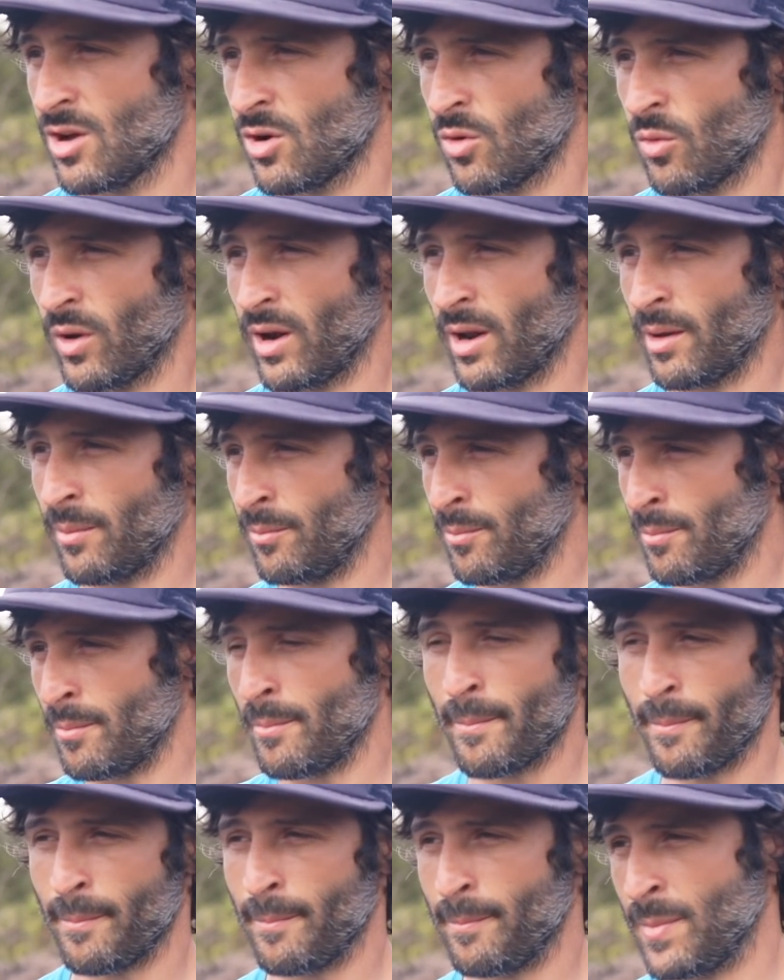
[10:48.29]
when I'm
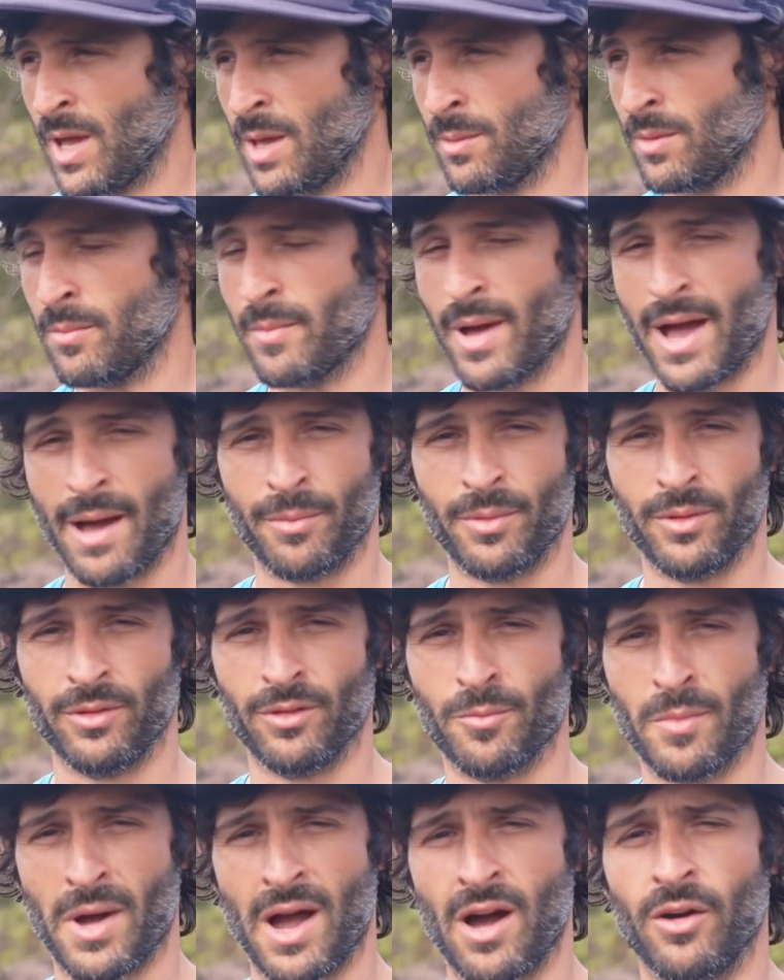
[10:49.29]
maybe mapping
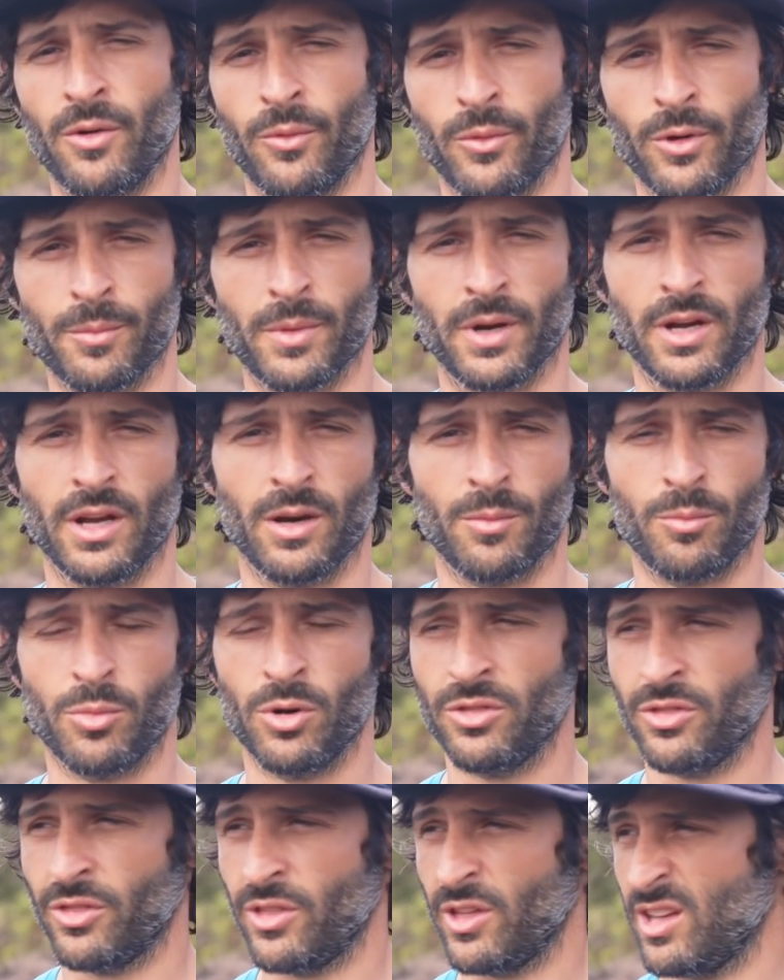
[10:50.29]
them out and where am I going to
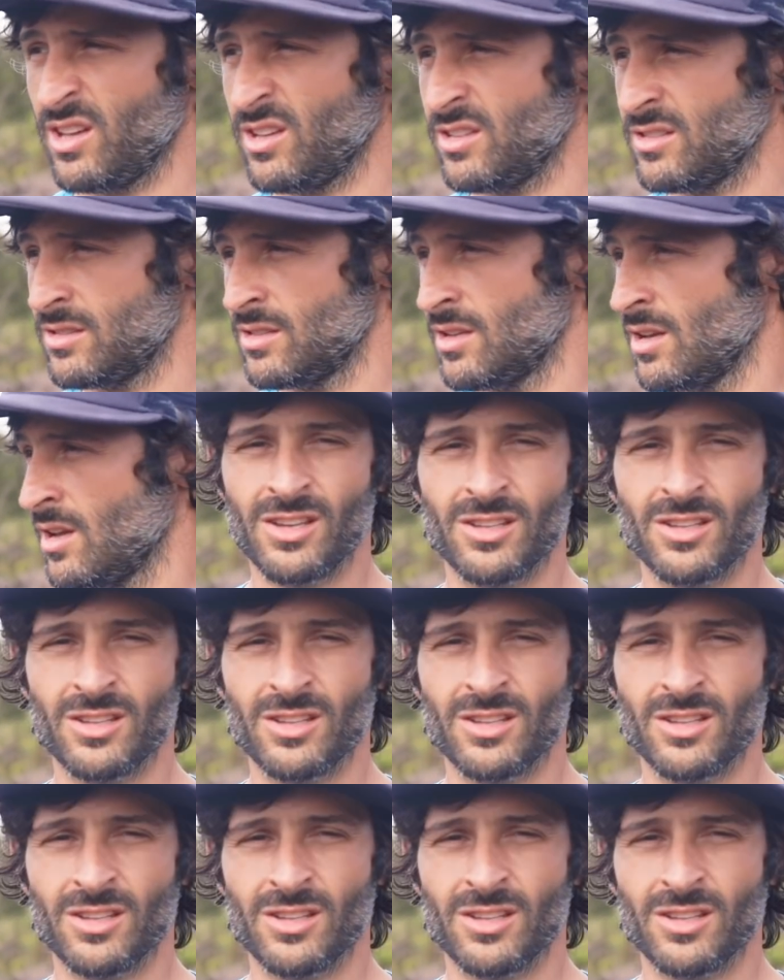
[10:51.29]
put things.